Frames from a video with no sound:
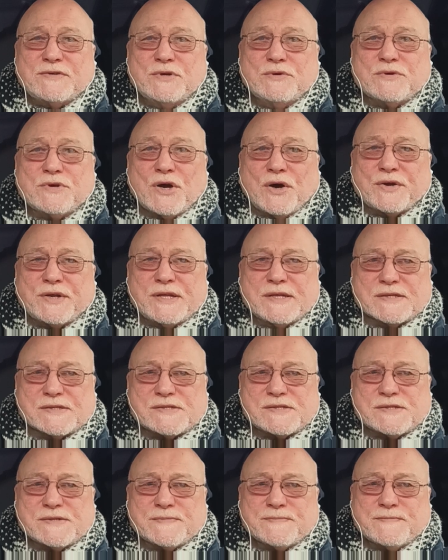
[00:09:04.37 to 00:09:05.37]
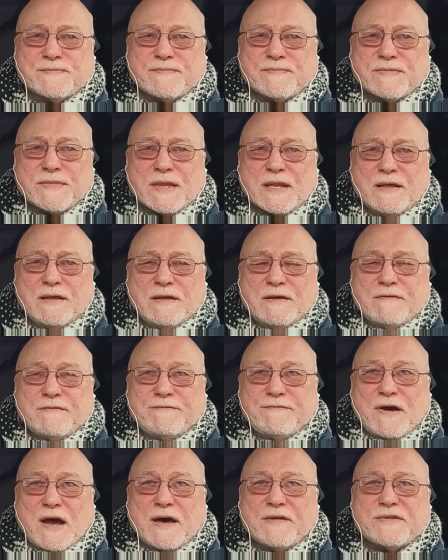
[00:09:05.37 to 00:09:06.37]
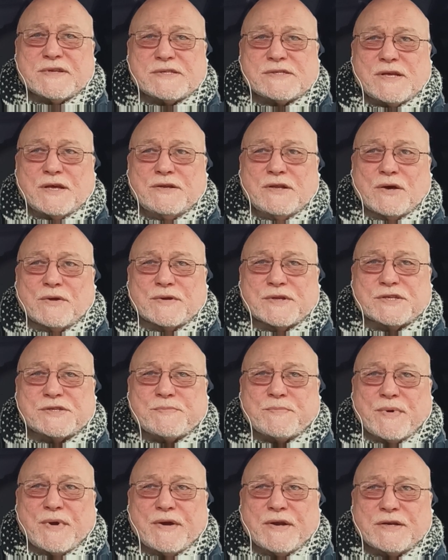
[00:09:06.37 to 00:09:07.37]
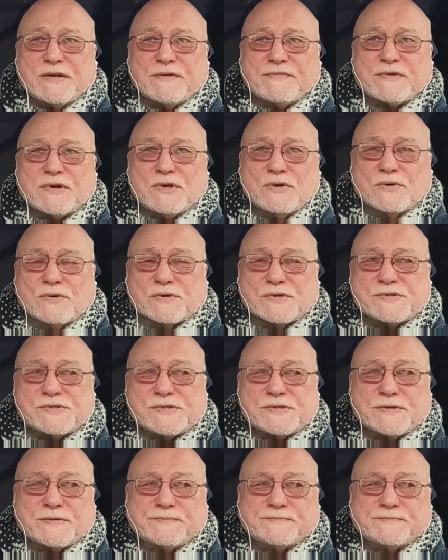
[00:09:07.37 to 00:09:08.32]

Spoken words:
of who God is. Father, Son, Holy Spirit, of course.